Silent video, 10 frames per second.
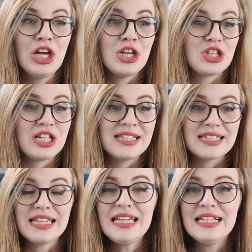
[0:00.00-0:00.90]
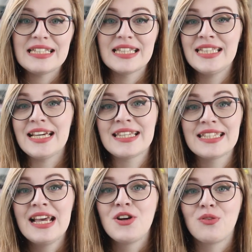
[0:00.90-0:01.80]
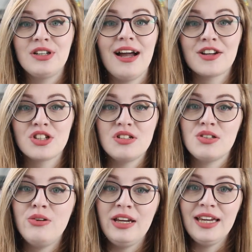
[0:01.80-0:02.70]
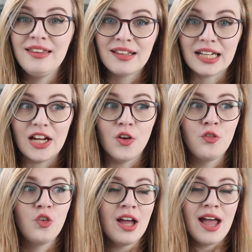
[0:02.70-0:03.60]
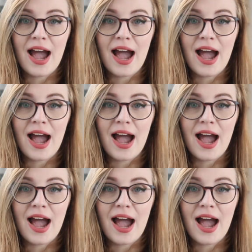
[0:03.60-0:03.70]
she sees this reaction to Heathcliff